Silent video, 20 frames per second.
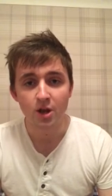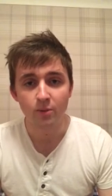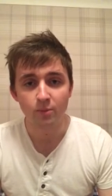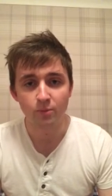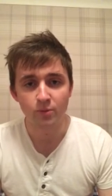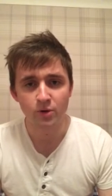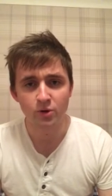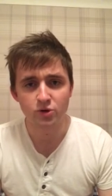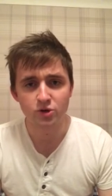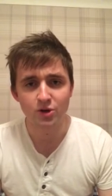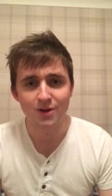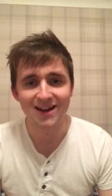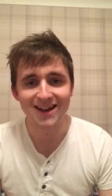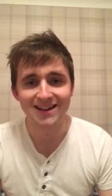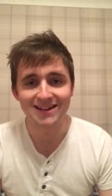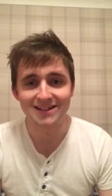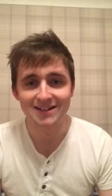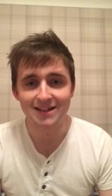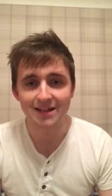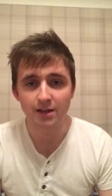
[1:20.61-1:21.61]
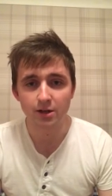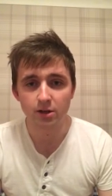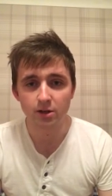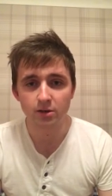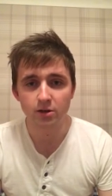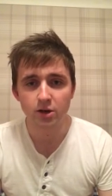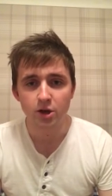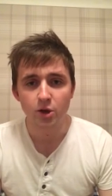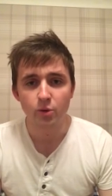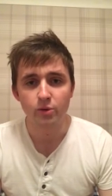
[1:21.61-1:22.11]
and we also had
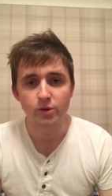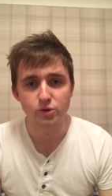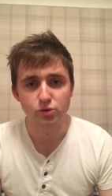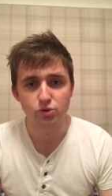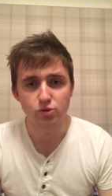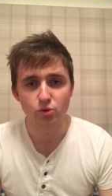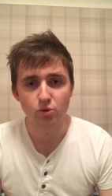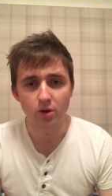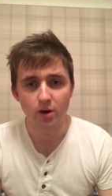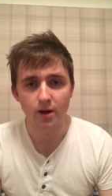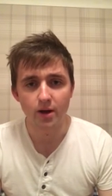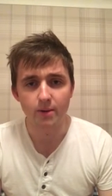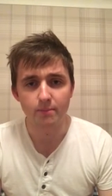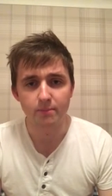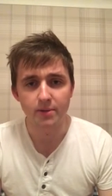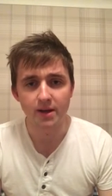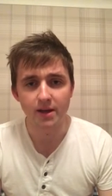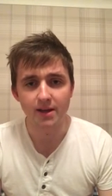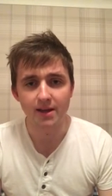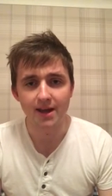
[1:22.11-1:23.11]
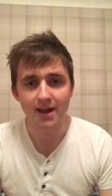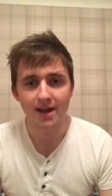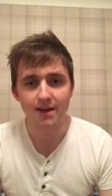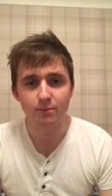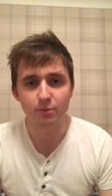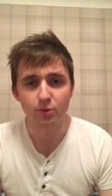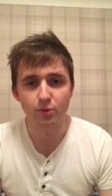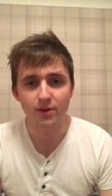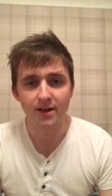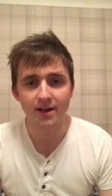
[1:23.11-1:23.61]
Dylan which was quite a big
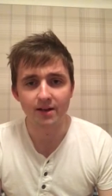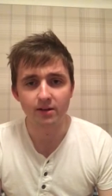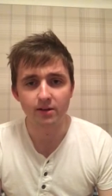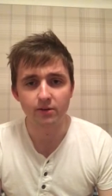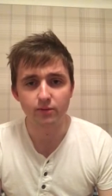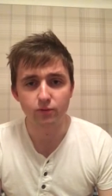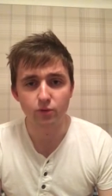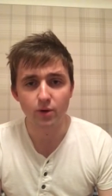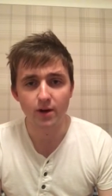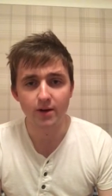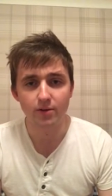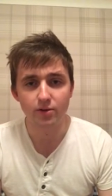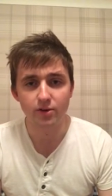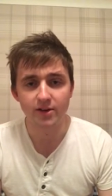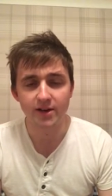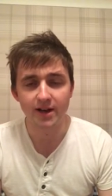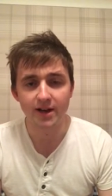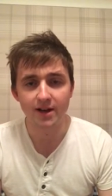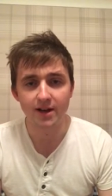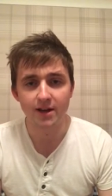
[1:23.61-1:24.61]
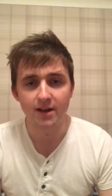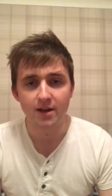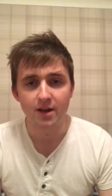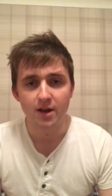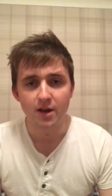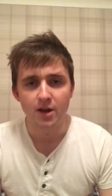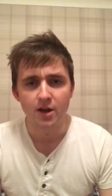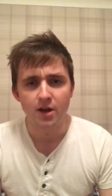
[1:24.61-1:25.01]
gamble landed throughout the day